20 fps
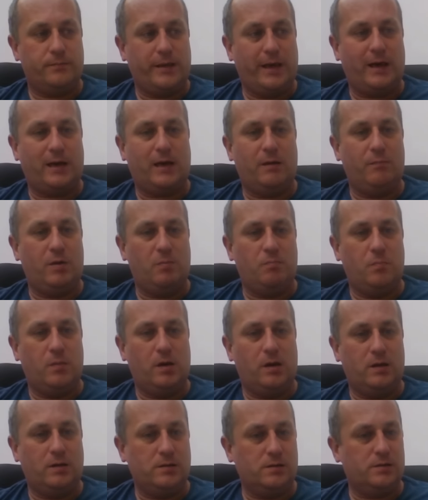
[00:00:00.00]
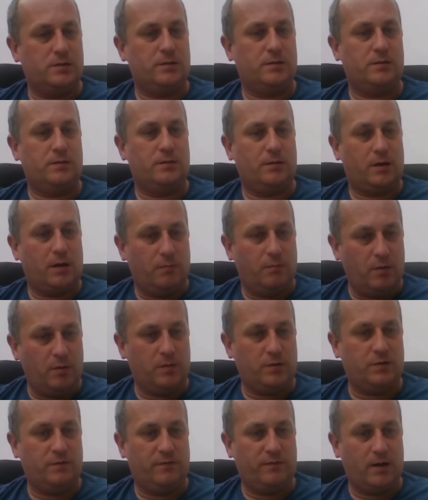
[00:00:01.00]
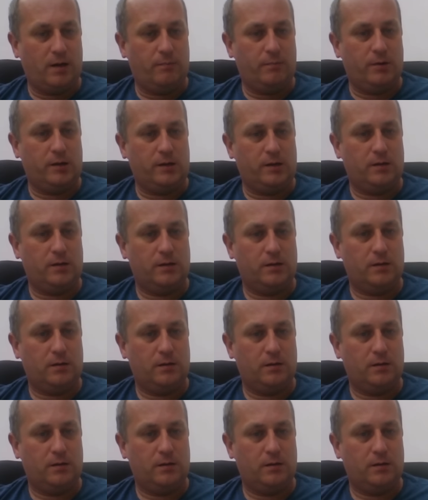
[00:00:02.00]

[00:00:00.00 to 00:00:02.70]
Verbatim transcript: That commitment is commitment to family.